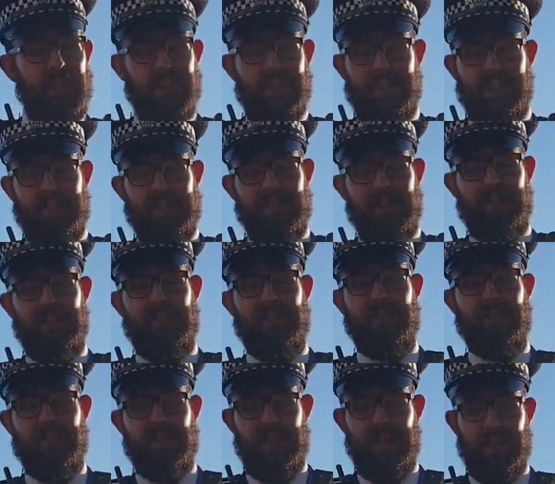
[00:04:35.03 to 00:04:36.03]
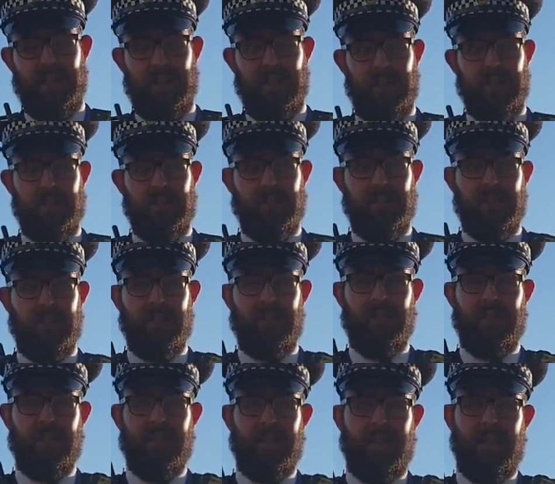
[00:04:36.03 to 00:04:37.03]
you're going to continue to sit here...
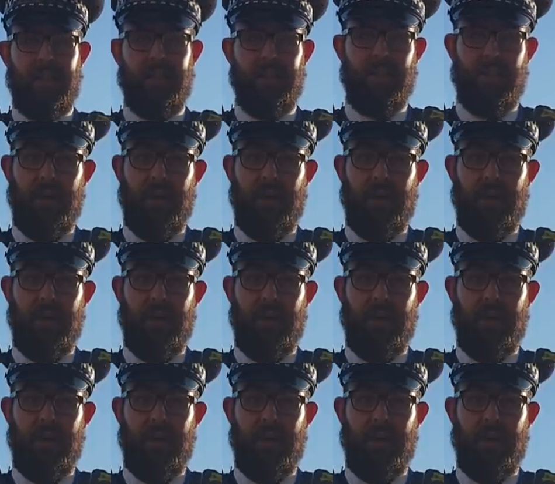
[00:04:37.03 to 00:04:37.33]
Then.